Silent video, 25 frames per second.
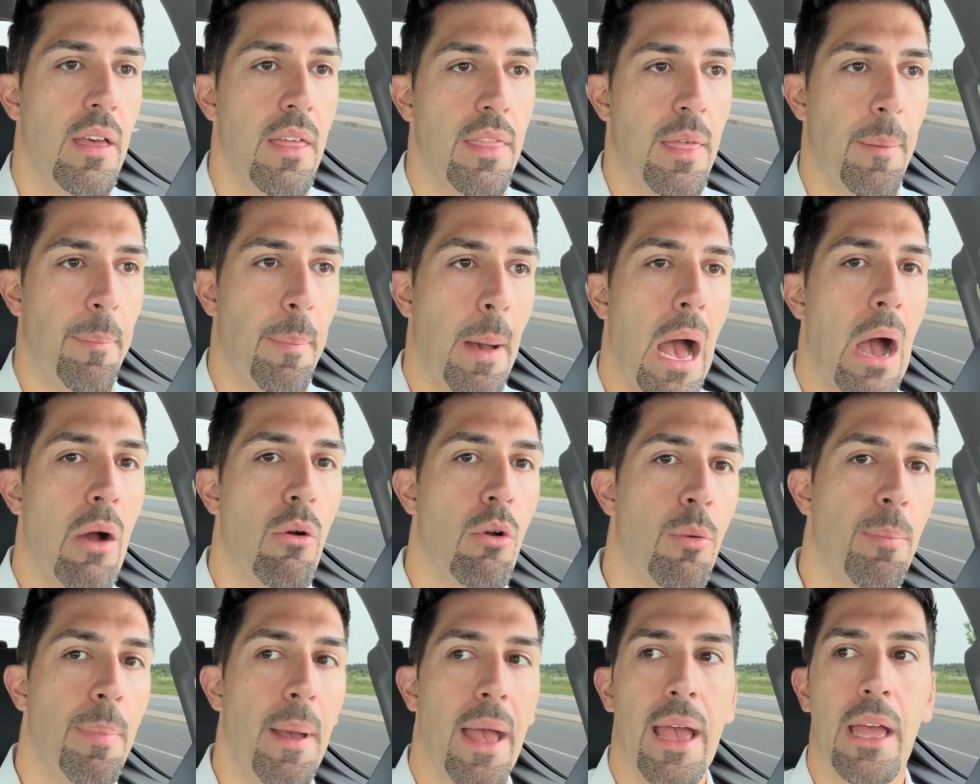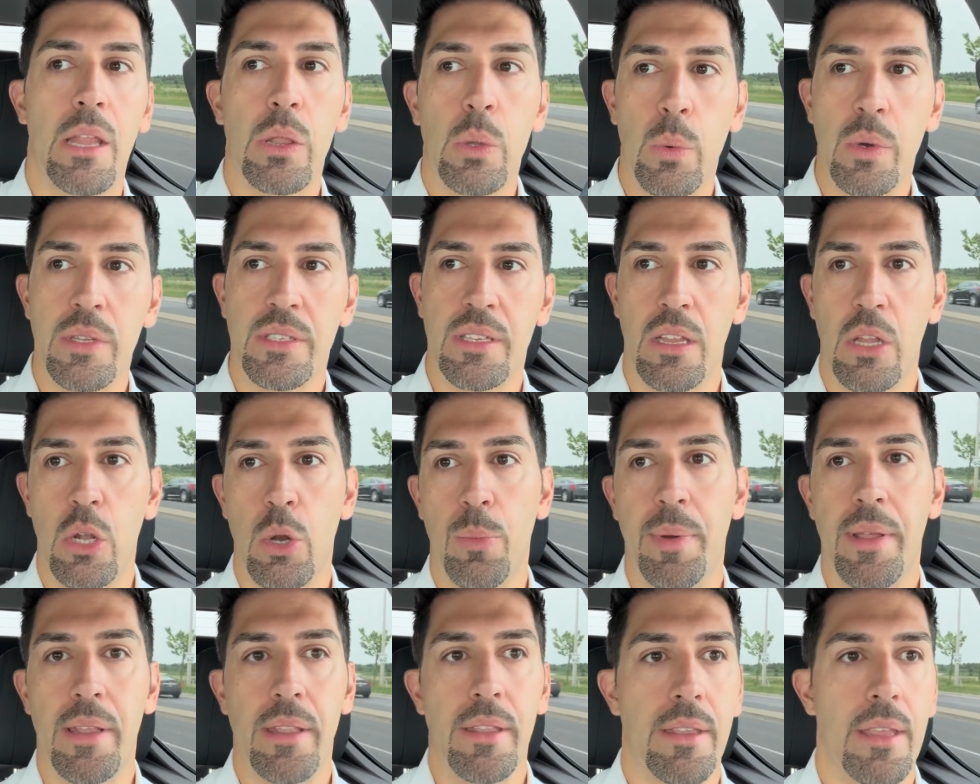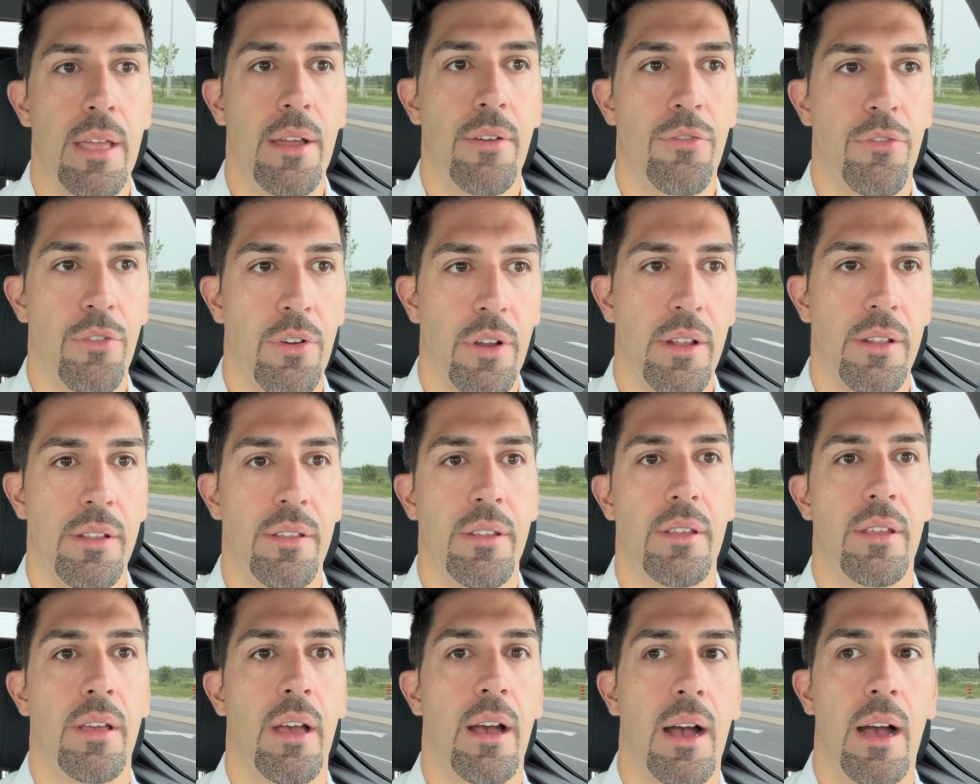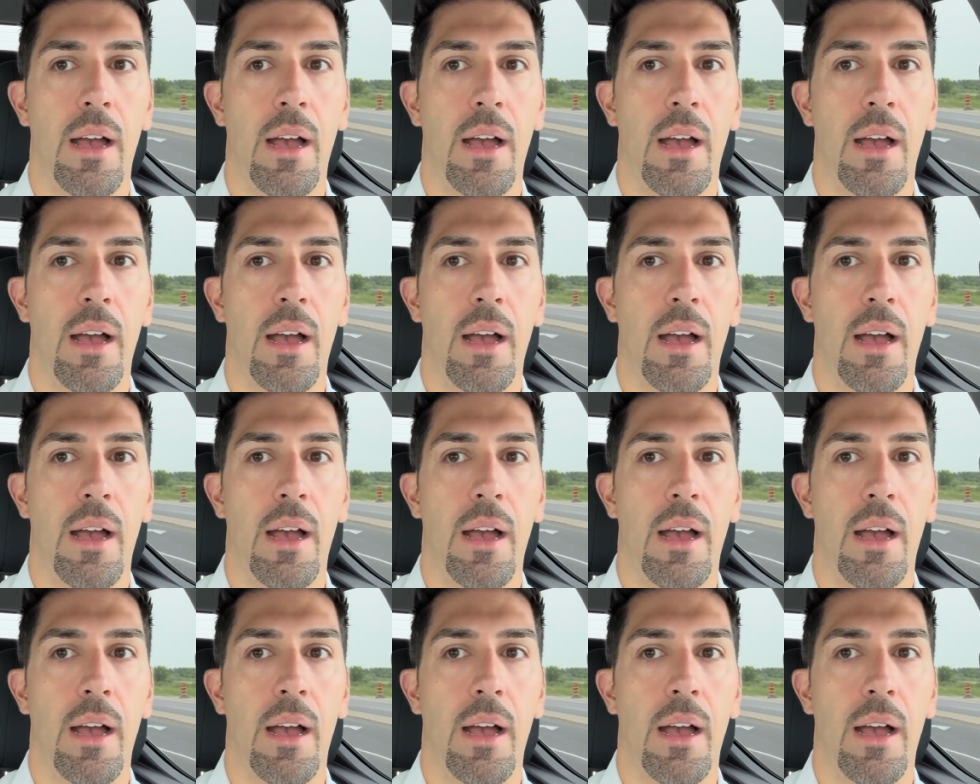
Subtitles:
The power band was a little bit different.